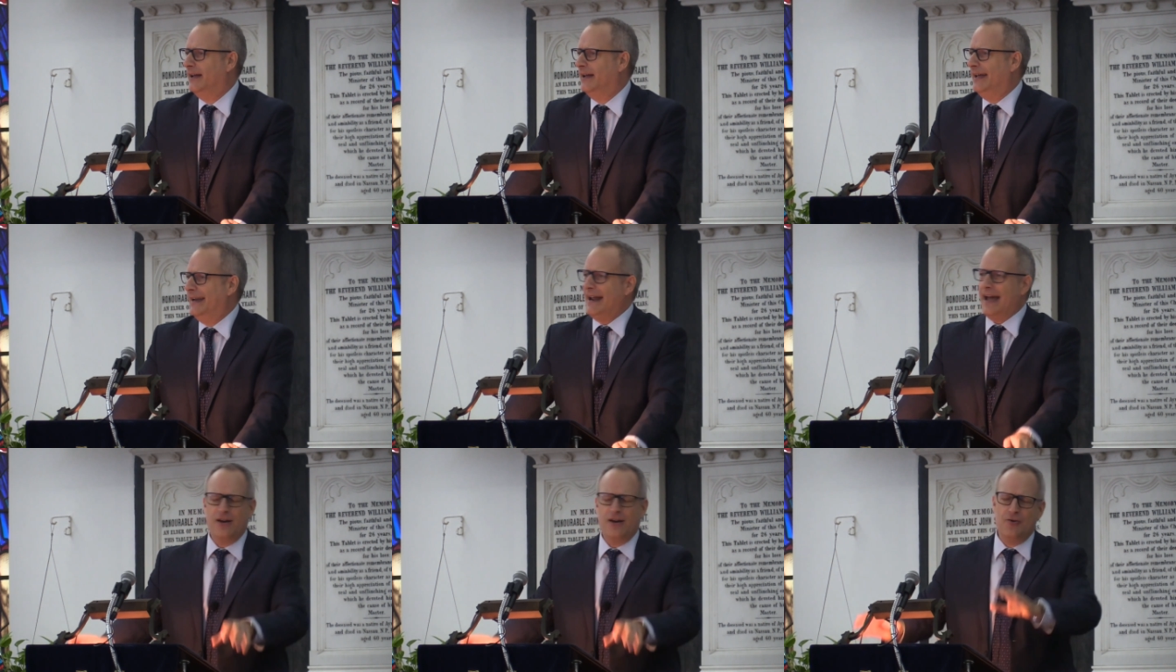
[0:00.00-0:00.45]

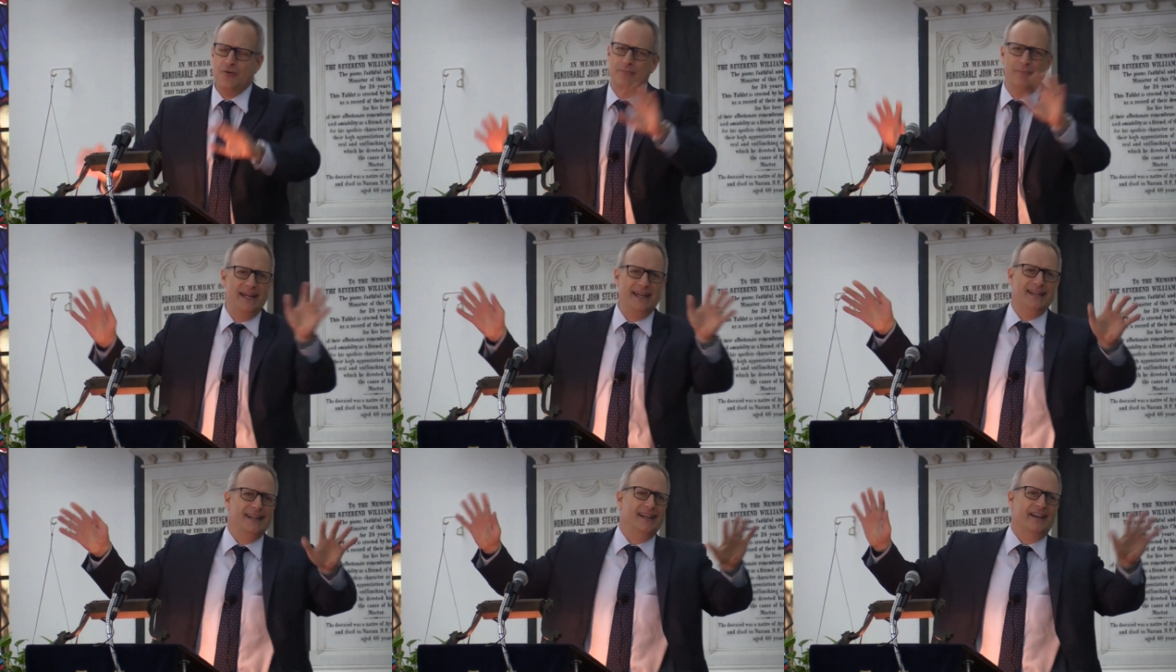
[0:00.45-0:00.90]
And I don't
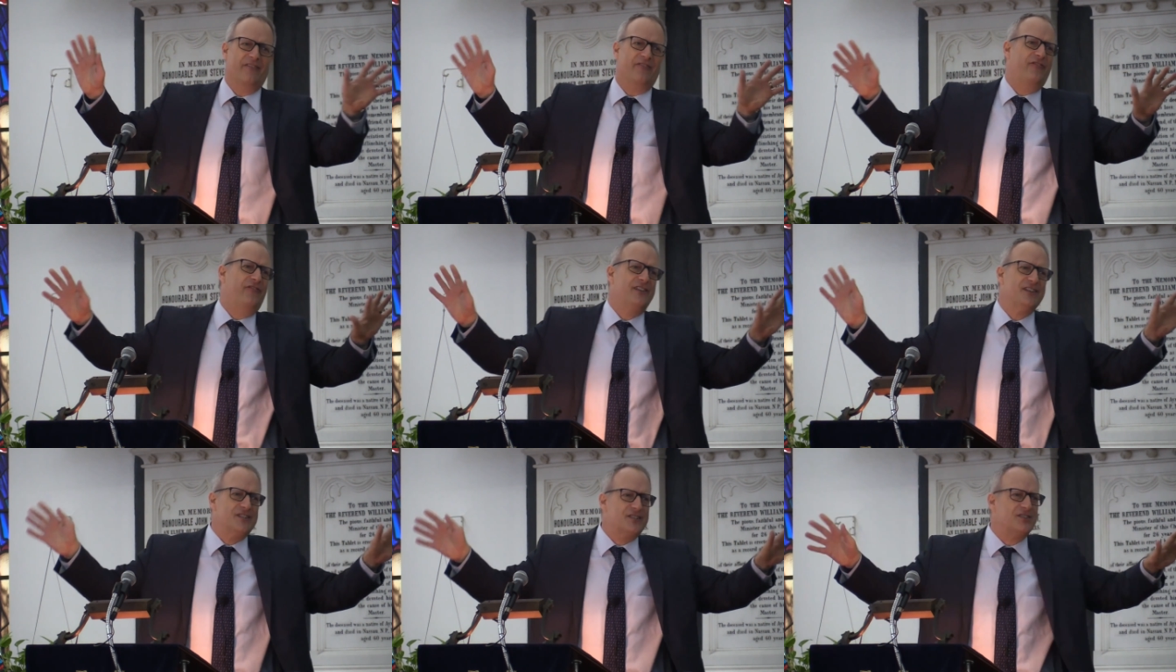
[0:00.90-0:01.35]
mean in a
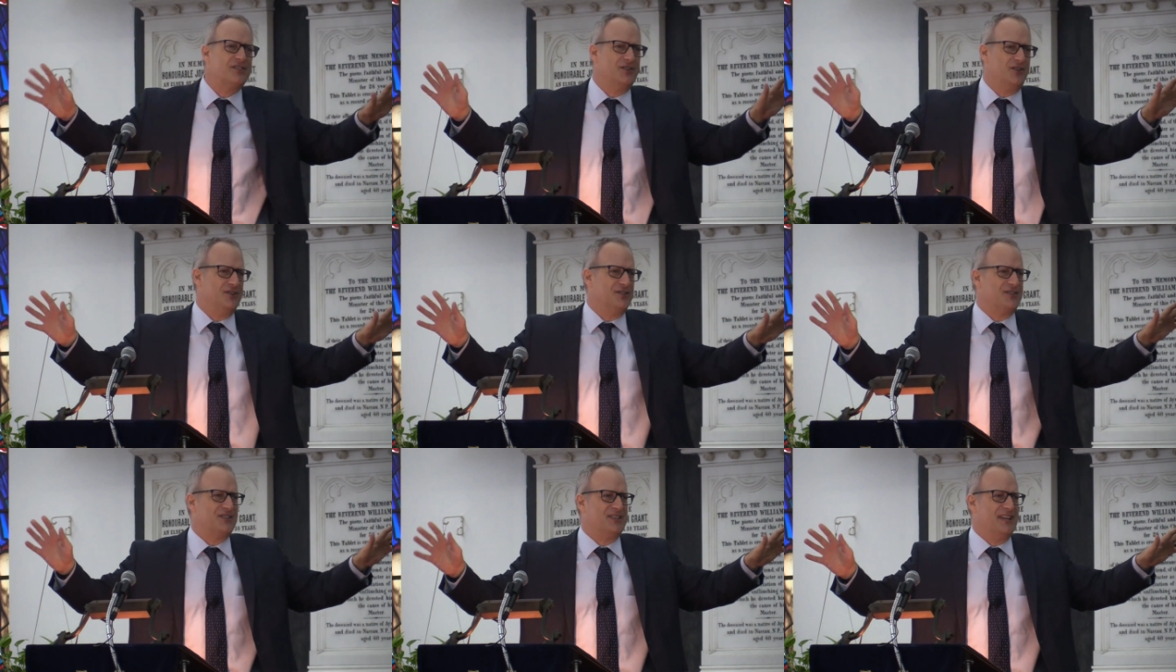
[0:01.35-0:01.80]

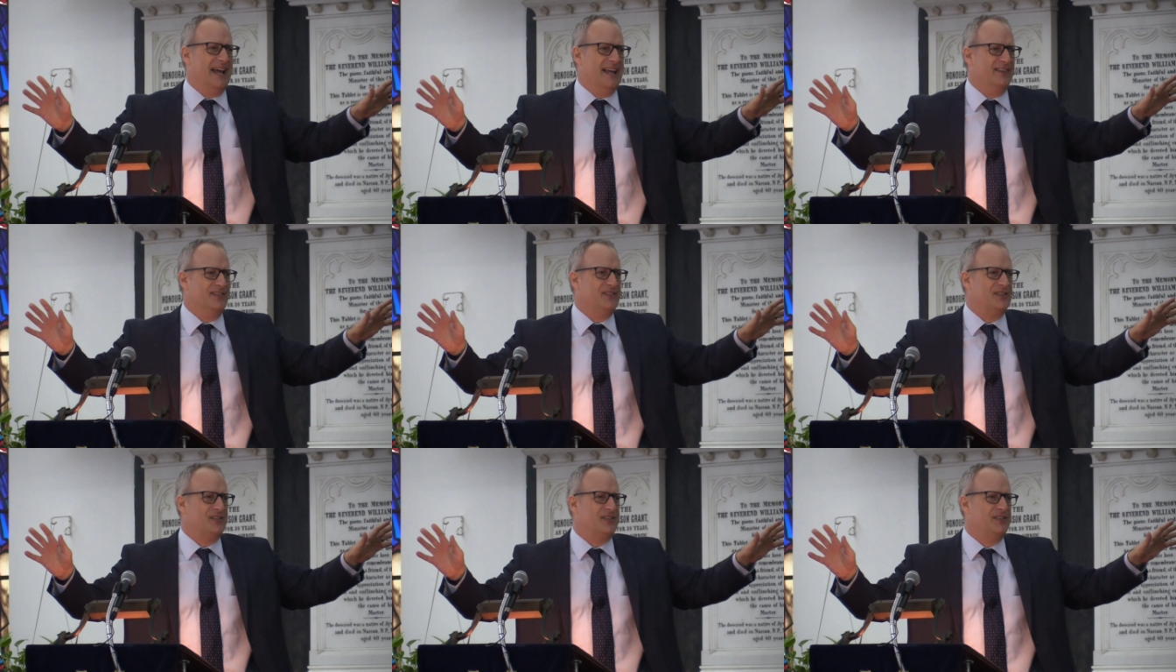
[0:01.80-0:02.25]
physical
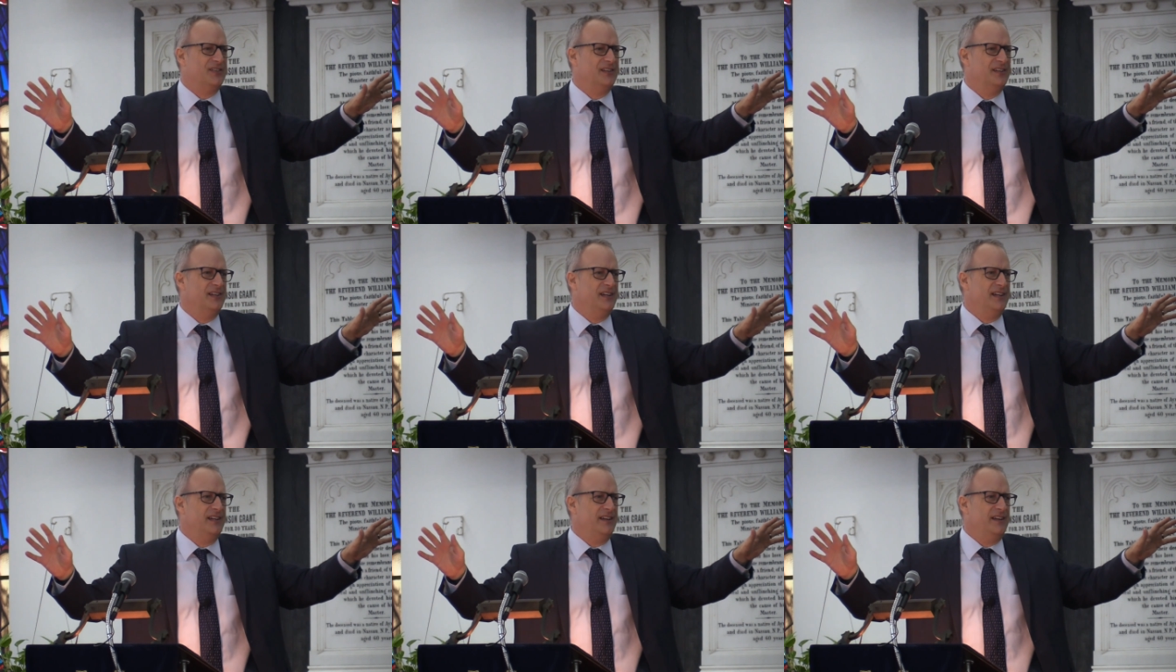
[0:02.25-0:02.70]
sense.
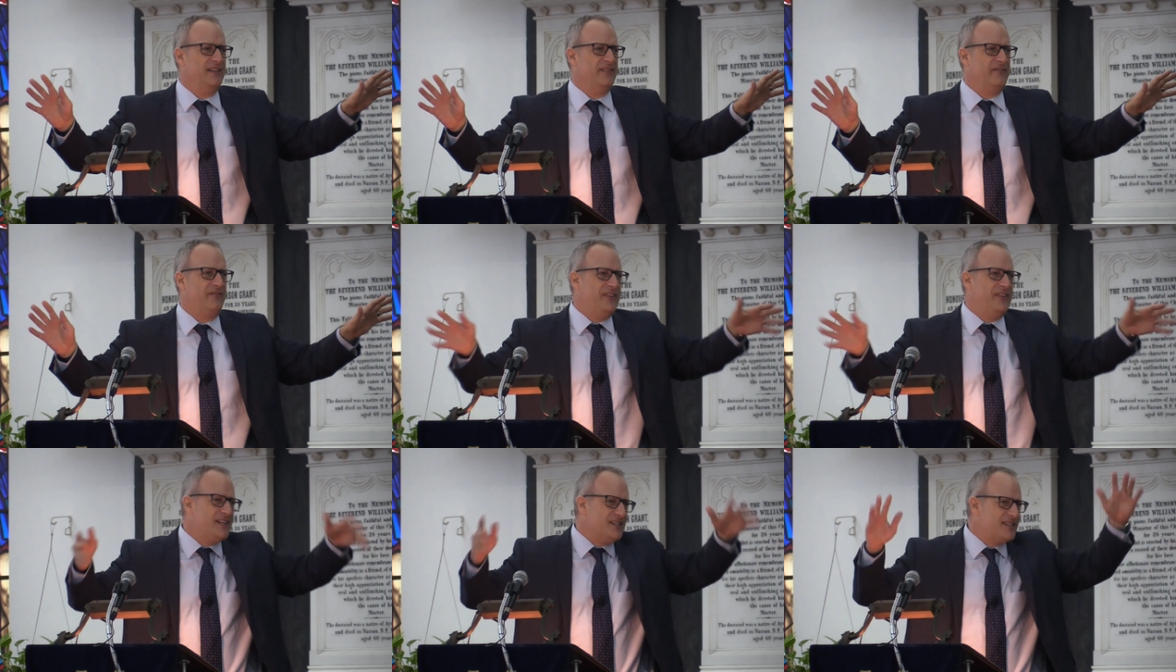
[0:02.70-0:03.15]

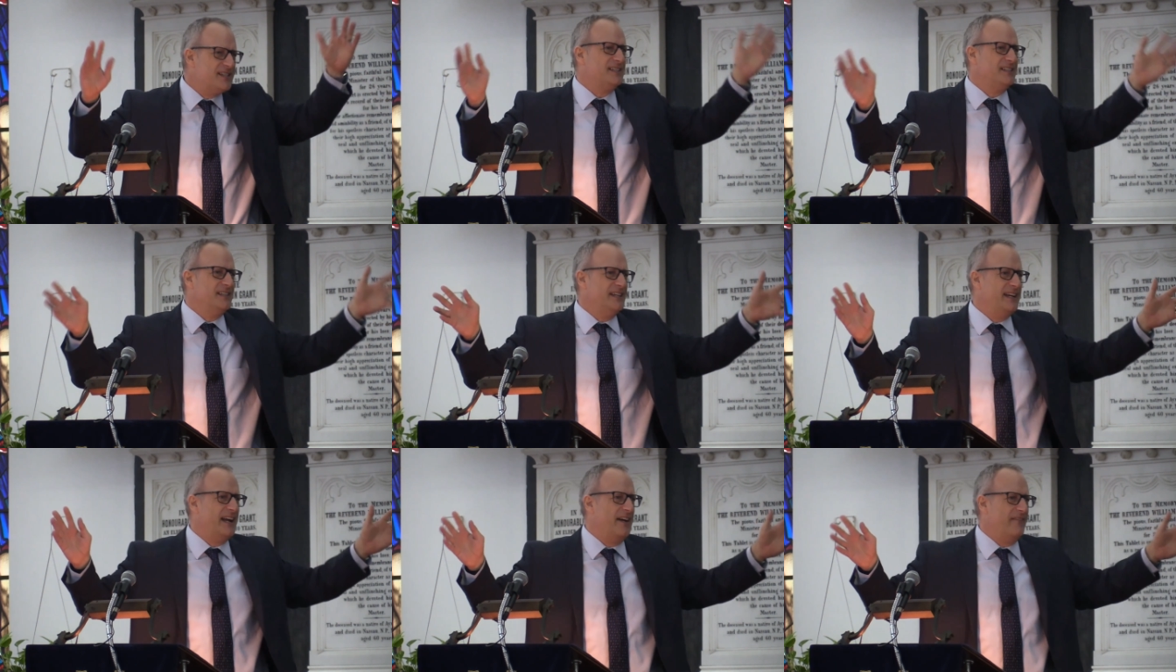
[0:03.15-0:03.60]

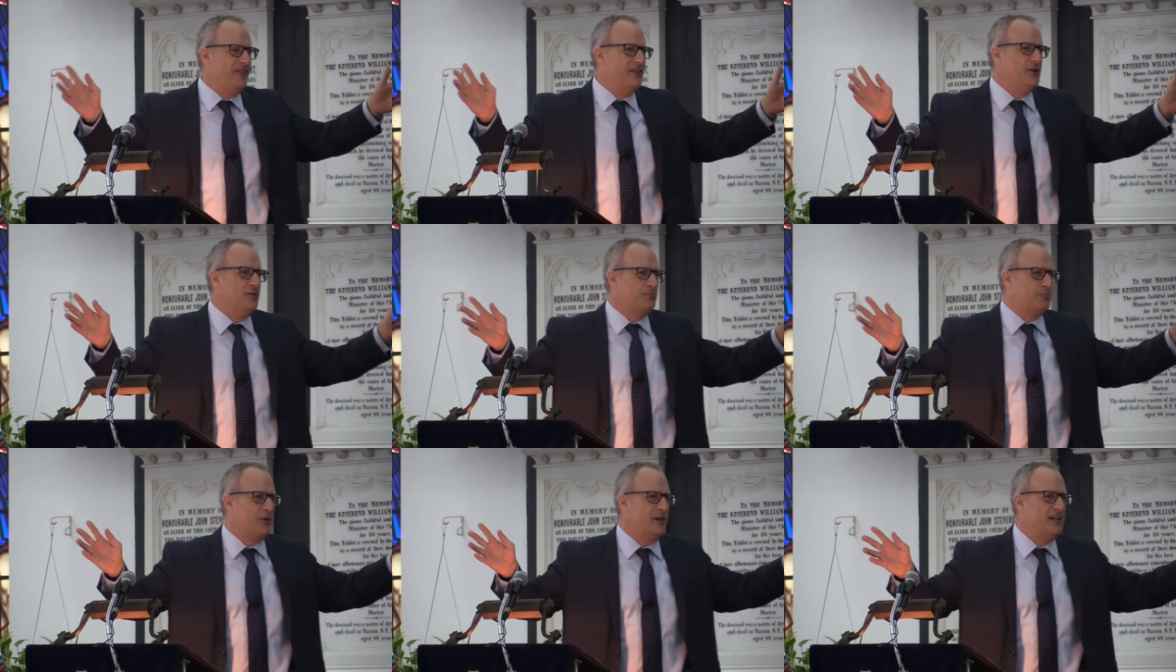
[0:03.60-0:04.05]
Physically, I
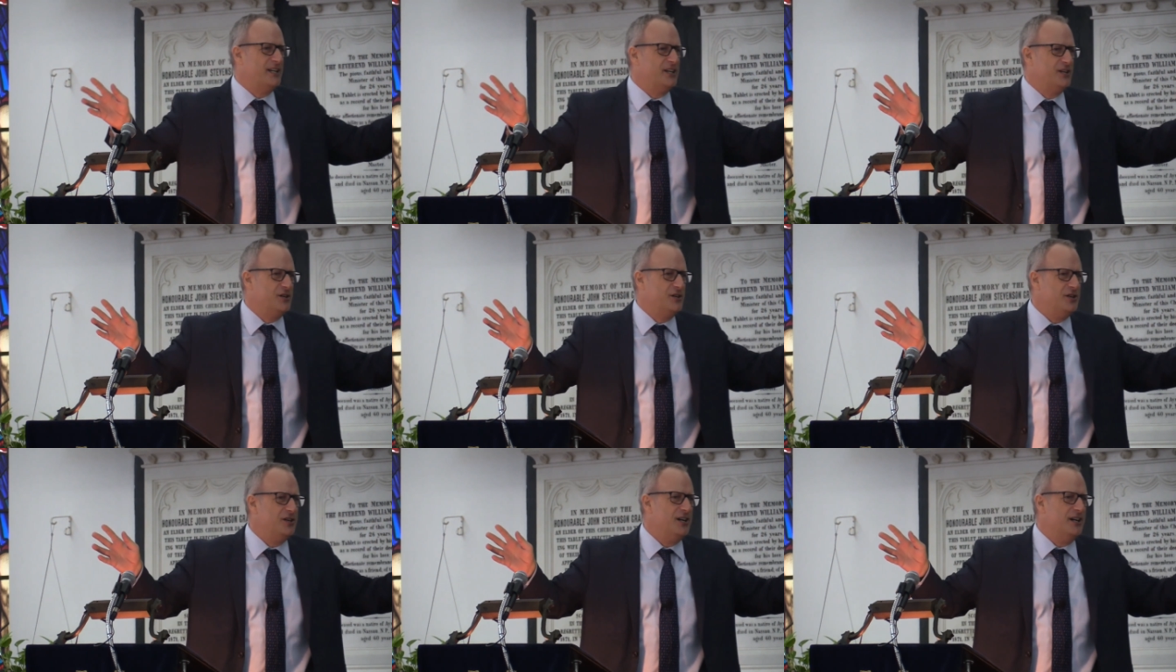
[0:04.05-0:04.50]
feel
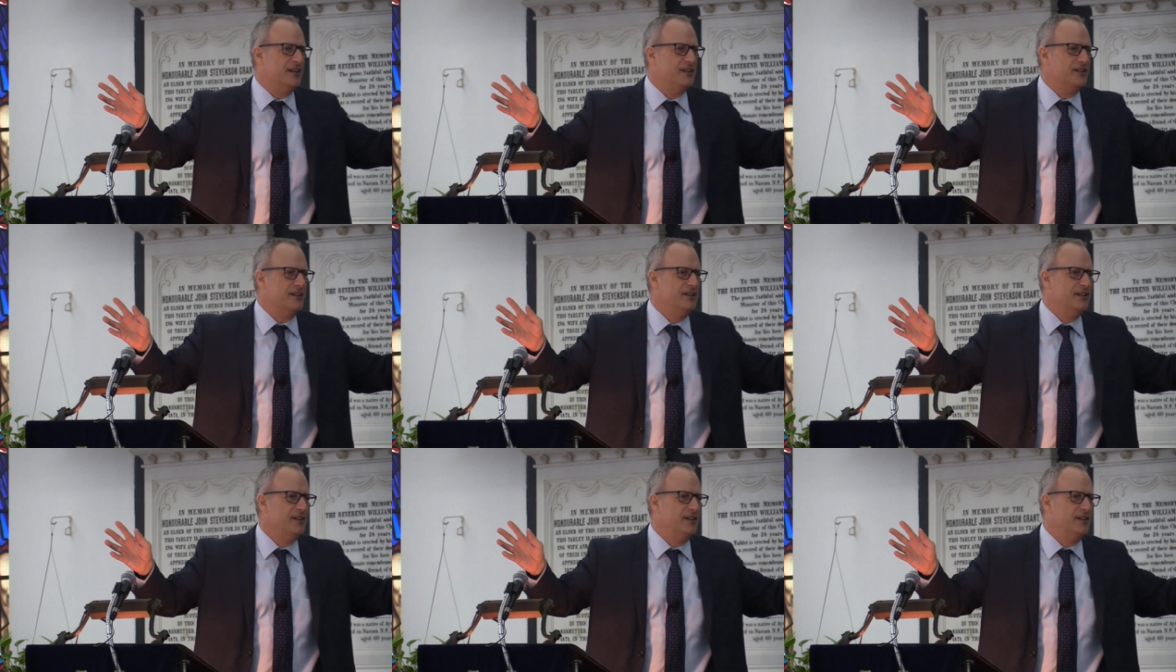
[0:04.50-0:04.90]
pretty good.